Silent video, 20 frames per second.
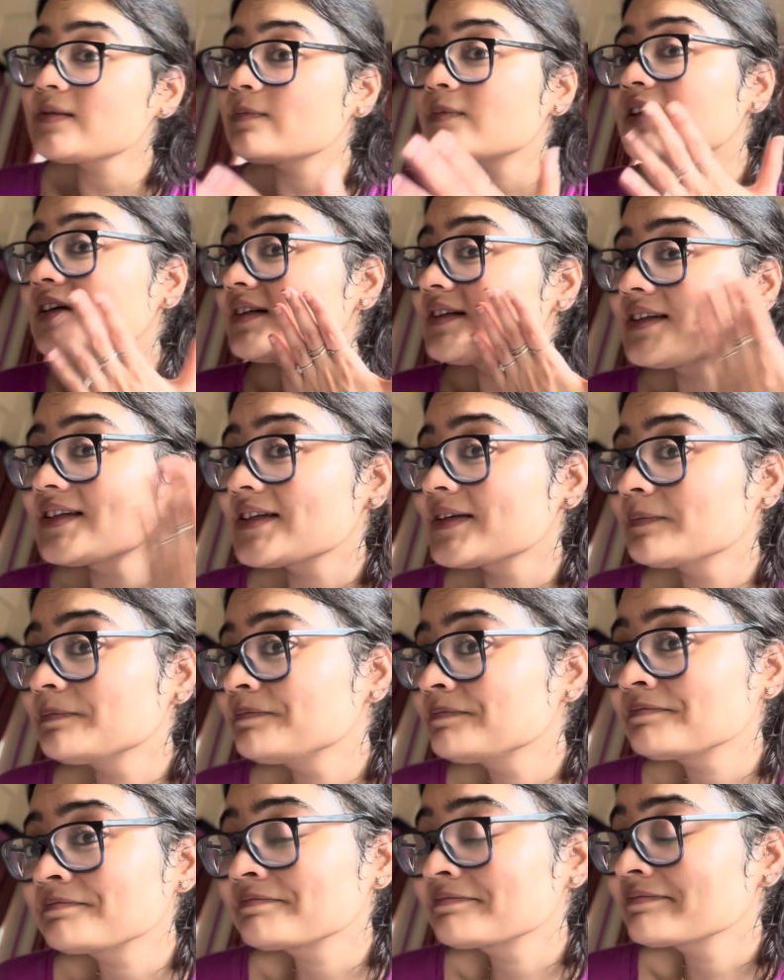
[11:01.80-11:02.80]
but
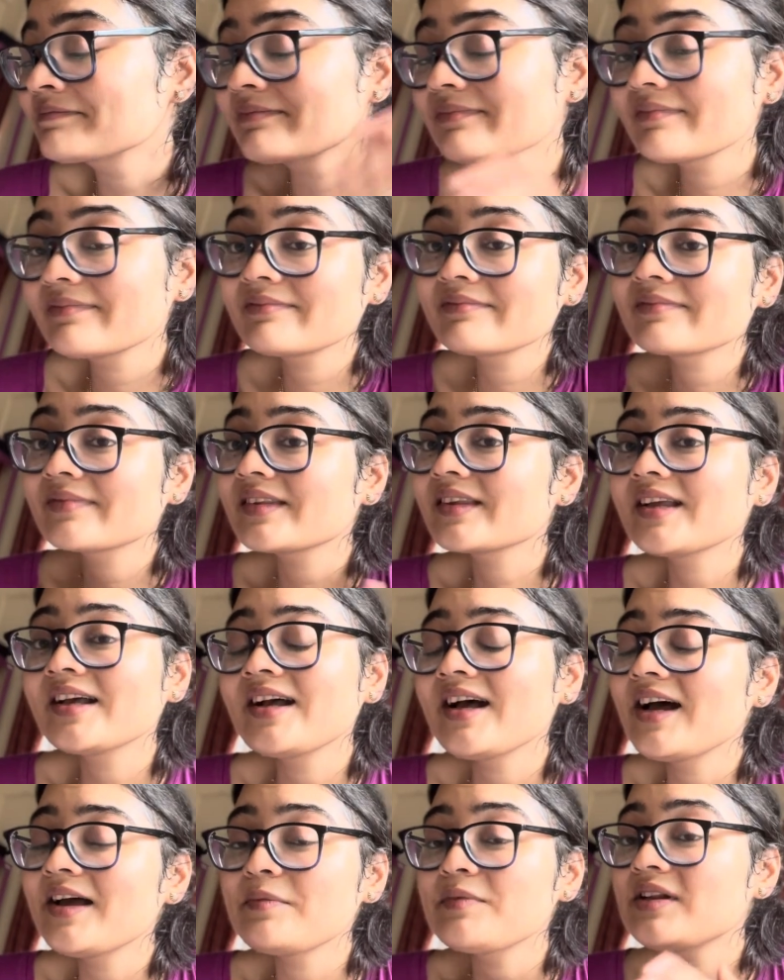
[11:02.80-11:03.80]

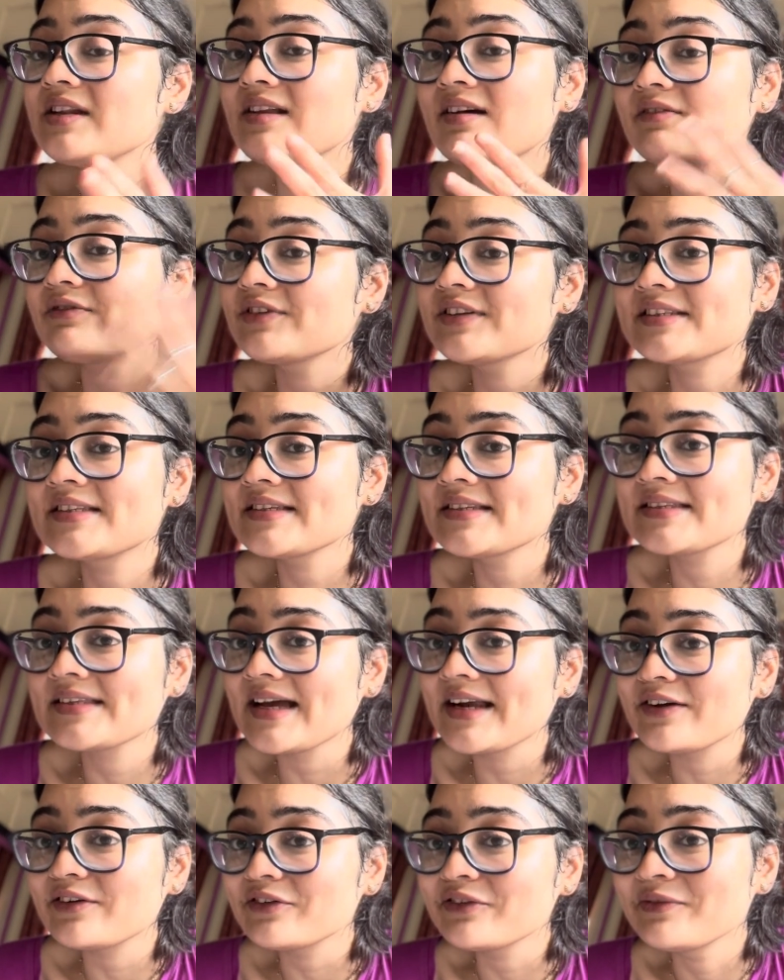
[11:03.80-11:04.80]
I'm in love with this
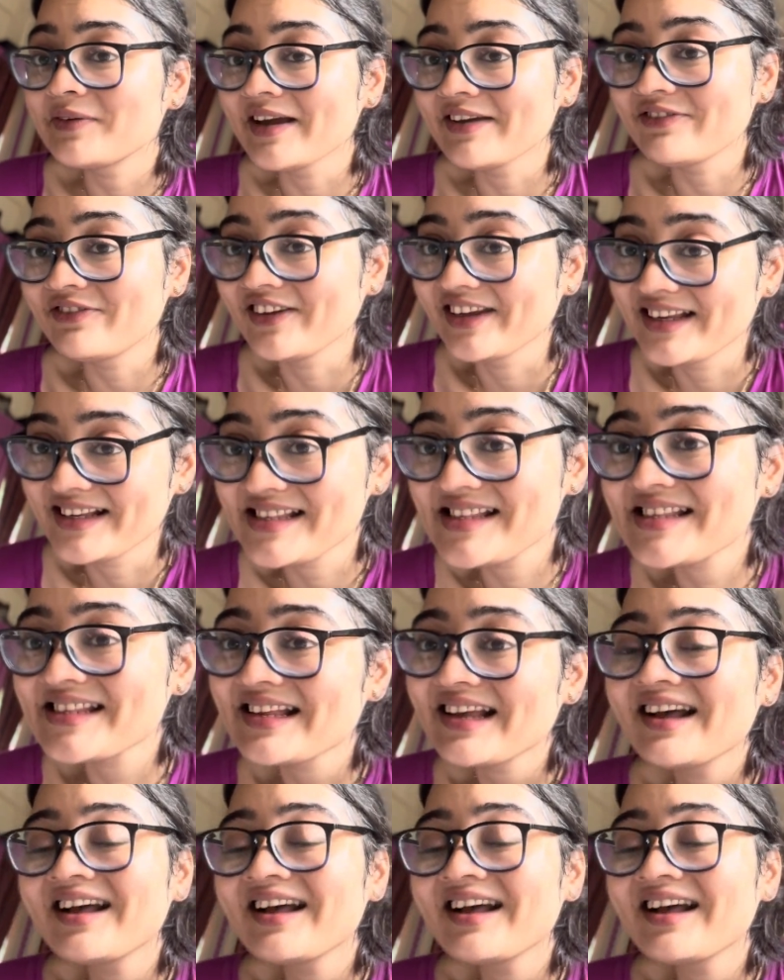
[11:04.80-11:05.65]
side of my face.